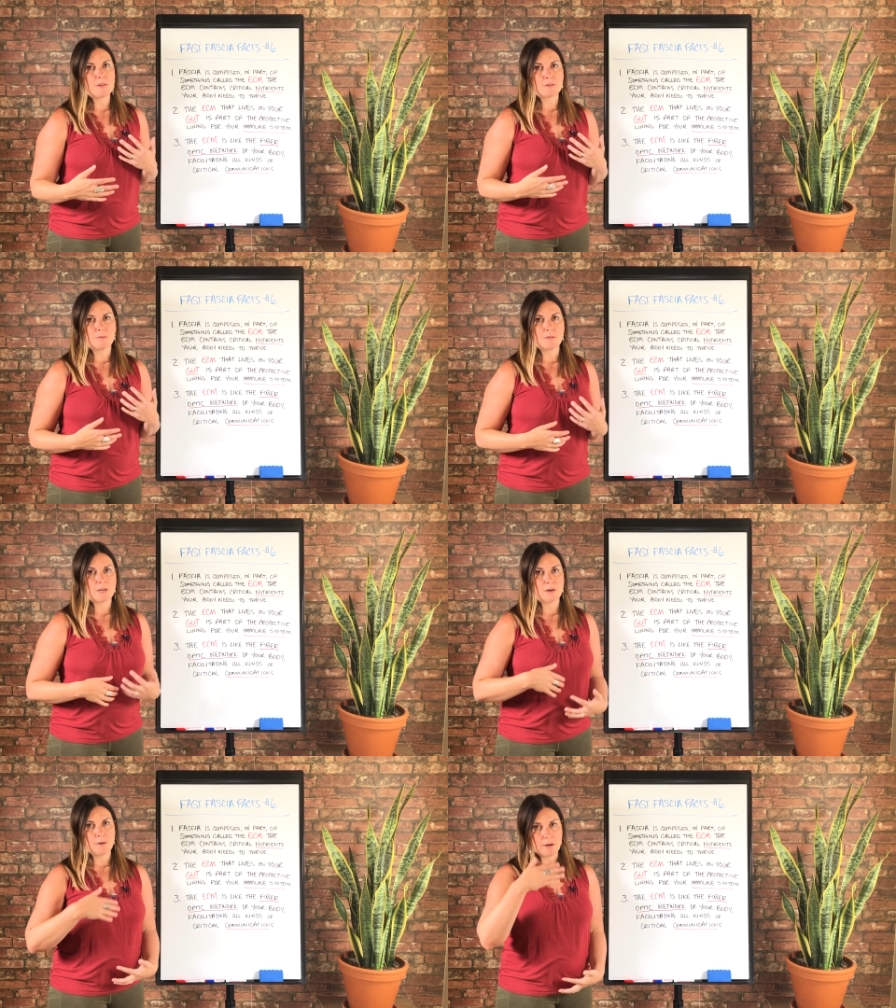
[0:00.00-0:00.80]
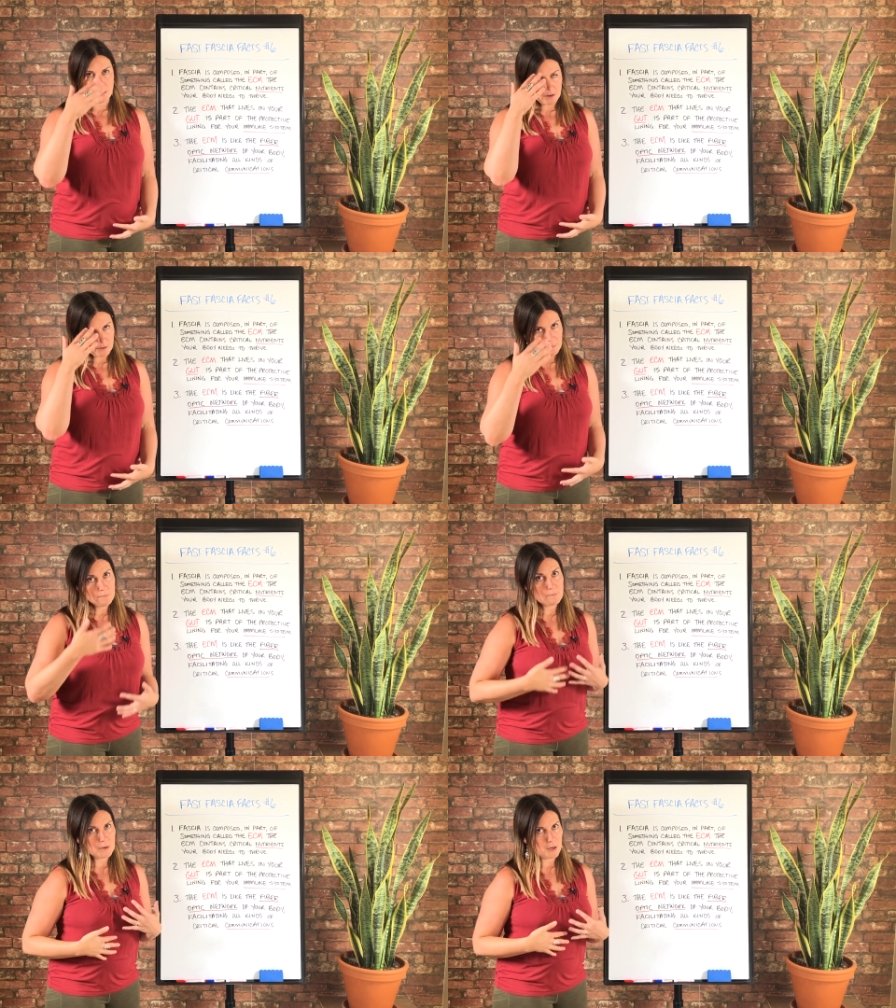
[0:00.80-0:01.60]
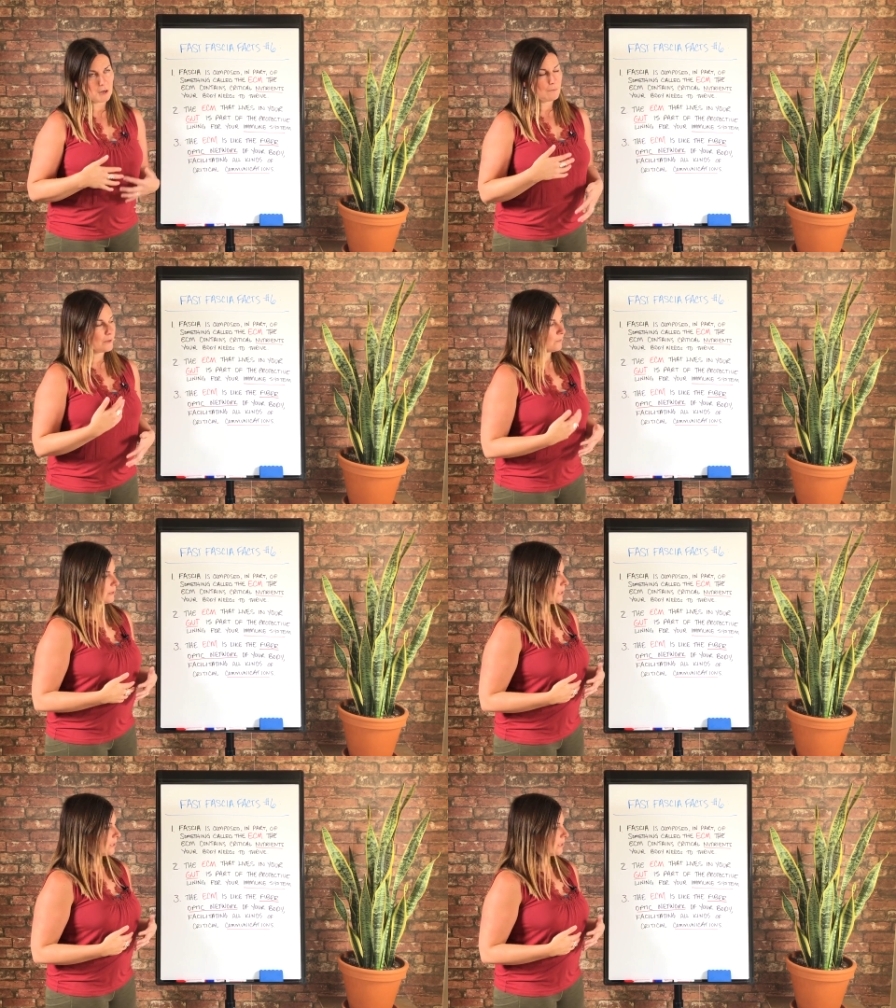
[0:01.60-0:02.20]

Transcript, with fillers: there's something going on, you know, between